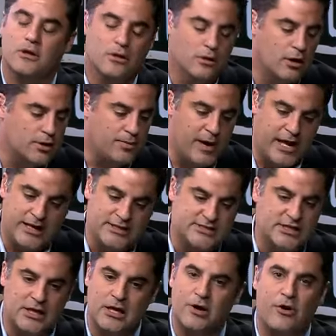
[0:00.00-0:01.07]
Look, man, this
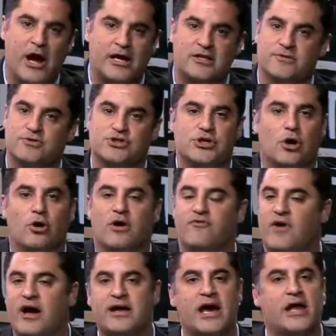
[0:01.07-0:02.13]
is an interactive show.
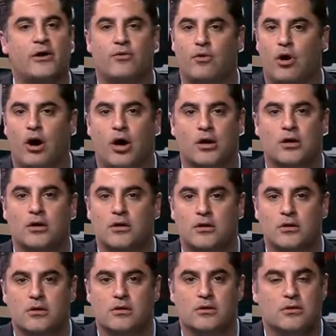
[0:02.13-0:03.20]
If I got it wrong,
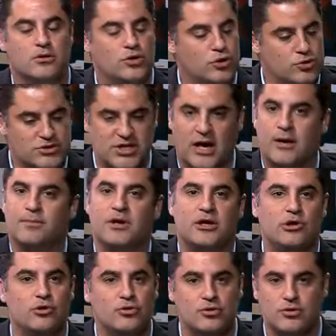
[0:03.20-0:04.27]
you tell me,
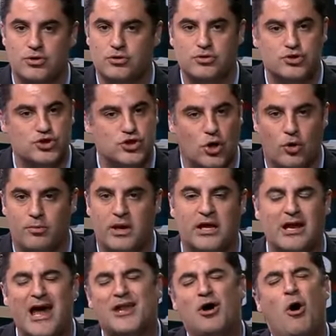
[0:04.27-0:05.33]
you, you show
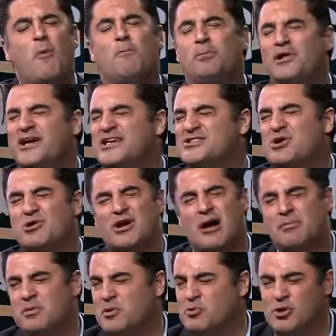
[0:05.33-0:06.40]
me. And don't, please don't
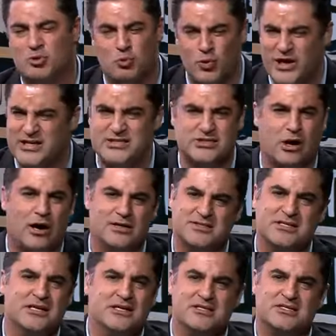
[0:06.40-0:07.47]
come to me with weak
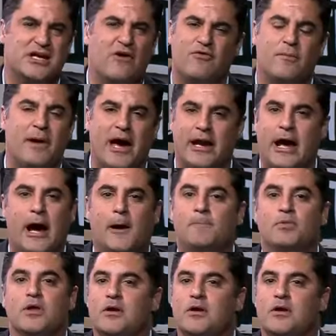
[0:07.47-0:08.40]
sauce stuff about how,